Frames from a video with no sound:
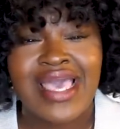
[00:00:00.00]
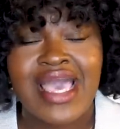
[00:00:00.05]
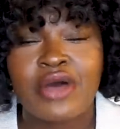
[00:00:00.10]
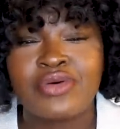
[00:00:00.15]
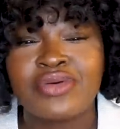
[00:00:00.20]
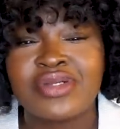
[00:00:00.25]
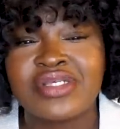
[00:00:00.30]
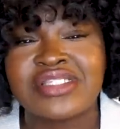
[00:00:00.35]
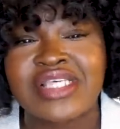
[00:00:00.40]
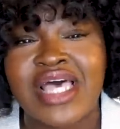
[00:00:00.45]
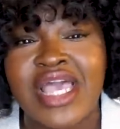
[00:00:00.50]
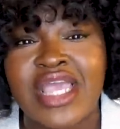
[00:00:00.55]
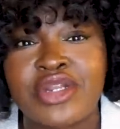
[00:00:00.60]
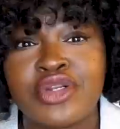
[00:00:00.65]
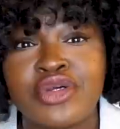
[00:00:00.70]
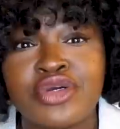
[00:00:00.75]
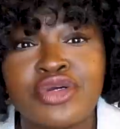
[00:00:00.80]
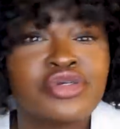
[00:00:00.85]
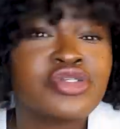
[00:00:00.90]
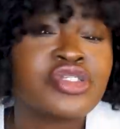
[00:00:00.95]
how
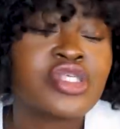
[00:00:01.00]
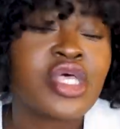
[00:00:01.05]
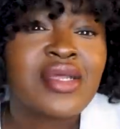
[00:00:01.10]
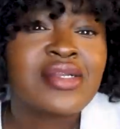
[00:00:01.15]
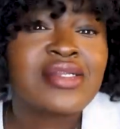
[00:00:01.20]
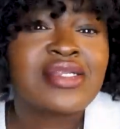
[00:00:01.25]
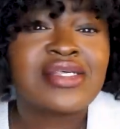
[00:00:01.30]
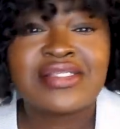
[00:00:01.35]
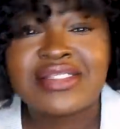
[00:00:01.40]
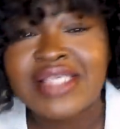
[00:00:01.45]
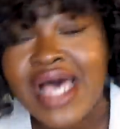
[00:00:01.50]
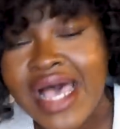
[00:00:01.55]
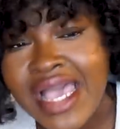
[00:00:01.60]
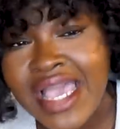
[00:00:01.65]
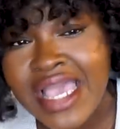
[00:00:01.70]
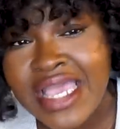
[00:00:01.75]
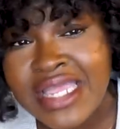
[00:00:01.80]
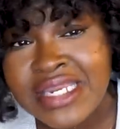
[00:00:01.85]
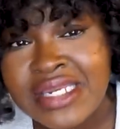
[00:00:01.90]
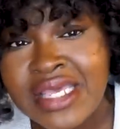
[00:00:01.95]
designers
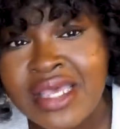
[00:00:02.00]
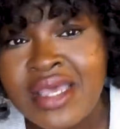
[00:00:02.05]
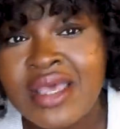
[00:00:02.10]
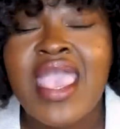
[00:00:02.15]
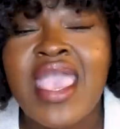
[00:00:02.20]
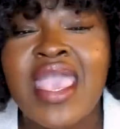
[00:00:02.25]
design.